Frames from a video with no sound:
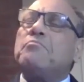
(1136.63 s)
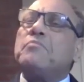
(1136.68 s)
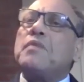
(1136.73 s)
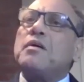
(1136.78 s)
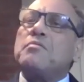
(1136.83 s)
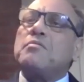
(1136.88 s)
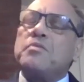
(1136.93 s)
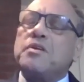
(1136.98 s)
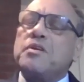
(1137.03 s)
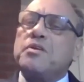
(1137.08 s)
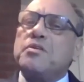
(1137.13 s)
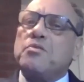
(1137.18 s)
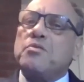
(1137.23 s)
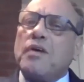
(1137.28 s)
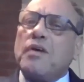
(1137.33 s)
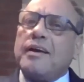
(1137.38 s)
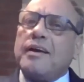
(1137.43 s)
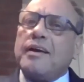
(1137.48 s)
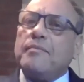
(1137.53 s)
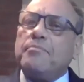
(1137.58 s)
You
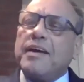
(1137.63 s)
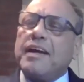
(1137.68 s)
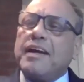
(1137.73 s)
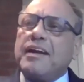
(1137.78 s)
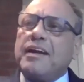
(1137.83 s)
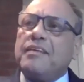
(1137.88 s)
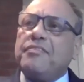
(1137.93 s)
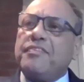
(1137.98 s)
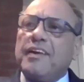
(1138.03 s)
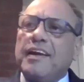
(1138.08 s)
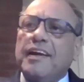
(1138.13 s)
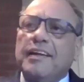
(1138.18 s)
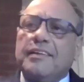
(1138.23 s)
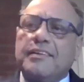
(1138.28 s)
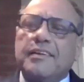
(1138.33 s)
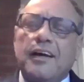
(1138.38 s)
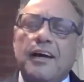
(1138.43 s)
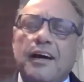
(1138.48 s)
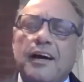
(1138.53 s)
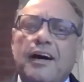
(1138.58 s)
run a big
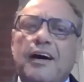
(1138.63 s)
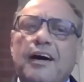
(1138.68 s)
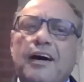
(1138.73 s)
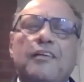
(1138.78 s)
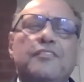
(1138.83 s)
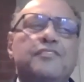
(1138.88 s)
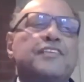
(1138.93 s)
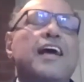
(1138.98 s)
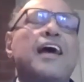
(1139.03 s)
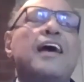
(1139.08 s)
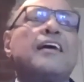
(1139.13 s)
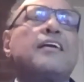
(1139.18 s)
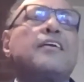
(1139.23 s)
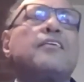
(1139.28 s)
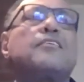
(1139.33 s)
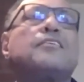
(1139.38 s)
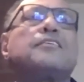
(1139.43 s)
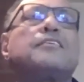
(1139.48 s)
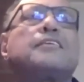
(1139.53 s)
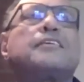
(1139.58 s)
fleet of
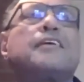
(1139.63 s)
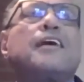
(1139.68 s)
tankers.